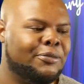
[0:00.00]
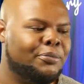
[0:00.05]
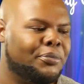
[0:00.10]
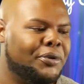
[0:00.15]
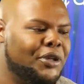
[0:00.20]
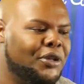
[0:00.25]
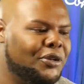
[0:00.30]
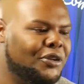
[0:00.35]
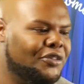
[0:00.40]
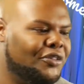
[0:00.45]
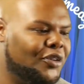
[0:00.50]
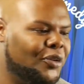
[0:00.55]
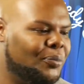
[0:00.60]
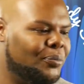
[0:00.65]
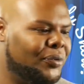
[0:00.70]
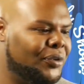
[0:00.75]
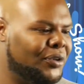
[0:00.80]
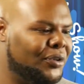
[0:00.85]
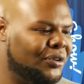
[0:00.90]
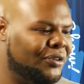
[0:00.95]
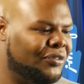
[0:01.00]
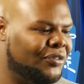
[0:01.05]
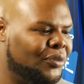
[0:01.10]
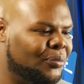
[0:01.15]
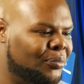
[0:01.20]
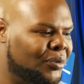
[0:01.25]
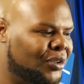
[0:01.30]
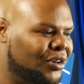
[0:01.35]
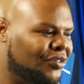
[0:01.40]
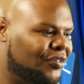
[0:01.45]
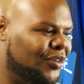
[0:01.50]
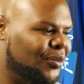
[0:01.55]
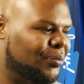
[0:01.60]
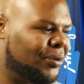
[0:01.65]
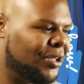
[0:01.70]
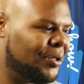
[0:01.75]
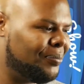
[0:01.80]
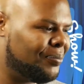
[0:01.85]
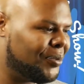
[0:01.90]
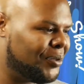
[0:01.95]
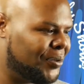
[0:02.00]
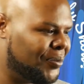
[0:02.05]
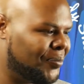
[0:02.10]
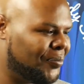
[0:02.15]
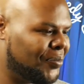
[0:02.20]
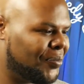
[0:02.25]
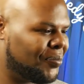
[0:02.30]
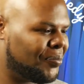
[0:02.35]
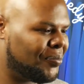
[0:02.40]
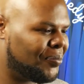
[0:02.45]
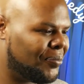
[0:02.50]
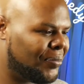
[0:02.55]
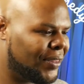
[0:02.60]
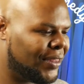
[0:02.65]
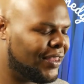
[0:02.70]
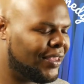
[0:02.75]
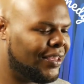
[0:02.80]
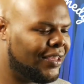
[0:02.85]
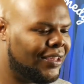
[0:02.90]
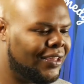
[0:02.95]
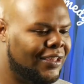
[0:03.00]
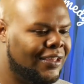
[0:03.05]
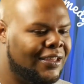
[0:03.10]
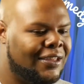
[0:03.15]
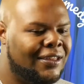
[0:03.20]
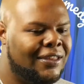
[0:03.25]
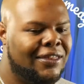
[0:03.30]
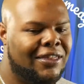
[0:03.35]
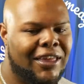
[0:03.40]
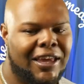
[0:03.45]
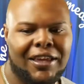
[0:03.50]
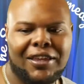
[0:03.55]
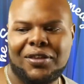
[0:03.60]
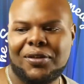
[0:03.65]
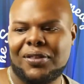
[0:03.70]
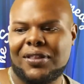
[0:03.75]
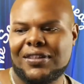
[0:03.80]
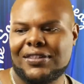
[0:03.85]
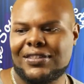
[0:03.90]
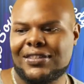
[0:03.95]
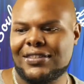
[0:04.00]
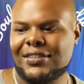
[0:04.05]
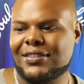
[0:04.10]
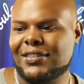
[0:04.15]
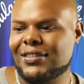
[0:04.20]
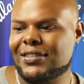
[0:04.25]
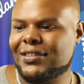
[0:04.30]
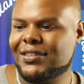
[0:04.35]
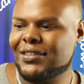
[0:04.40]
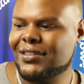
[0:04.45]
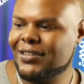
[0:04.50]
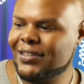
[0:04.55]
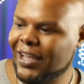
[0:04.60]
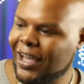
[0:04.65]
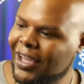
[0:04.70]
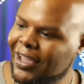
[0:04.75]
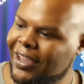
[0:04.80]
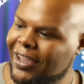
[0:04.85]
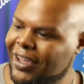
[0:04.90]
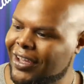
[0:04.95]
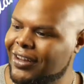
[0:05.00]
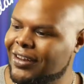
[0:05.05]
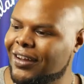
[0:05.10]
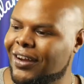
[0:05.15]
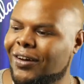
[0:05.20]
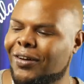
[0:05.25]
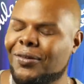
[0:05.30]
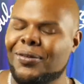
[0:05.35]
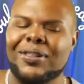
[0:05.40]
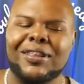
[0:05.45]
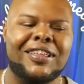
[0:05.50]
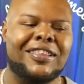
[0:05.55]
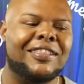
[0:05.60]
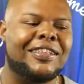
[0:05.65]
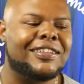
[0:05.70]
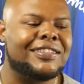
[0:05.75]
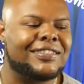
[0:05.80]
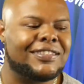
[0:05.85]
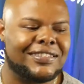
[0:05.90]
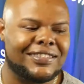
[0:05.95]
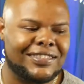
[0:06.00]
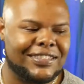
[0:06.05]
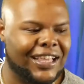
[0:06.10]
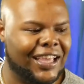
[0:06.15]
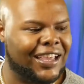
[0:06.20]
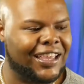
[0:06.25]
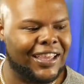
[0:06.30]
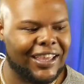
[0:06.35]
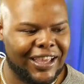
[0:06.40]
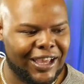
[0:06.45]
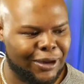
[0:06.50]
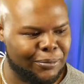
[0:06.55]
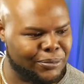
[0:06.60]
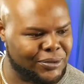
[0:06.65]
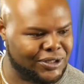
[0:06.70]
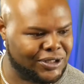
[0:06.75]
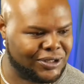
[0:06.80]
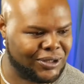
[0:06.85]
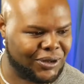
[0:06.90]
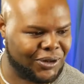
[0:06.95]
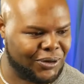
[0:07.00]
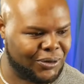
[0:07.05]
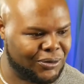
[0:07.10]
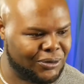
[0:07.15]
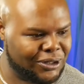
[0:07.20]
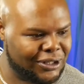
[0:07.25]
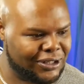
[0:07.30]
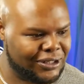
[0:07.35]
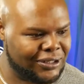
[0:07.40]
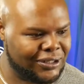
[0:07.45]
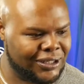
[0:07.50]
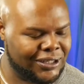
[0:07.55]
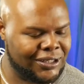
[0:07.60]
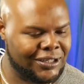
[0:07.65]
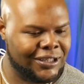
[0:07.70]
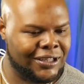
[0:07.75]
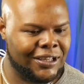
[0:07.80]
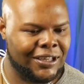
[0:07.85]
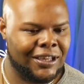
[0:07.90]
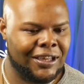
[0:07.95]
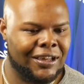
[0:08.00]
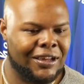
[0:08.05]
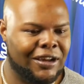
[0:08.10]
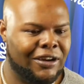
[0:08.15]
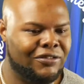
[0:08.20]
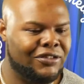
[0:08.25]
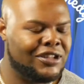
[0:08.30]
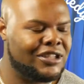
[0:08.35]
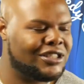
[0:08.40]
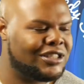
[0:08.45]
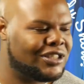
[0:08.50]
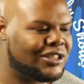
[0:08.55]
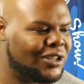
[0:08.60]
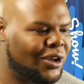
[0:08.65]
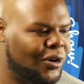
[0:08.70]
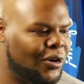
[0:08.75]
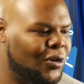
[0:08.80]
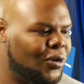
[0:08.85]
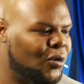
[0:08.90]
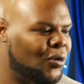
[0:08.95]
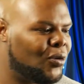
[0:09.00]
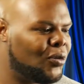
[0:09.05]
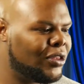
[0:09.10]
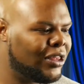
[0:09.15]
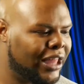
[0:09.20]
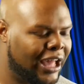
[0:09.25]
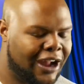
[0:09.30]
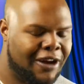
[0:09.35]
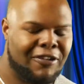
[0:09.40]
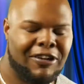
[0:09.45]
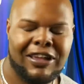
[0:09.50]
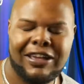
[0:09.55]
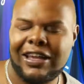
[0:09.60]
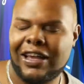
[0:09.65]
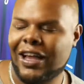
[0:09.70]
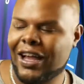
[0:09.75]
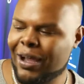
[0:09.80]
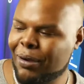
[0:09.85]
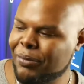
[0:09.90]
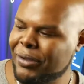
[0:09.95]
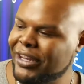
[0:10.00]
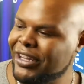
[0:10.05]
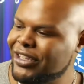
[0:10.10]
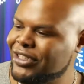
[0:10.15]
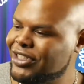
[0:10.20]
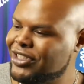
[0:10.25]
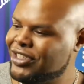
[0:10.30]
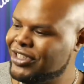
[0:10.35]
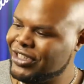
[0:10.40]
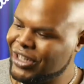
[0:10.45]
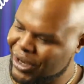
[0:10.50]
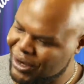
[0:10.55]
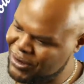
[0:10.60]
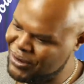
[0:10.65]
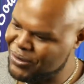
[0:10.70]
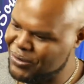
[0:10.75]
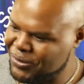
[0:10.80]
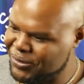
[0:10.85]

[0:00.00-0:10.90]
Beautiful, beautiful, beautiful people. Thank you. This is only the second episode of the Soularry Comedy Show.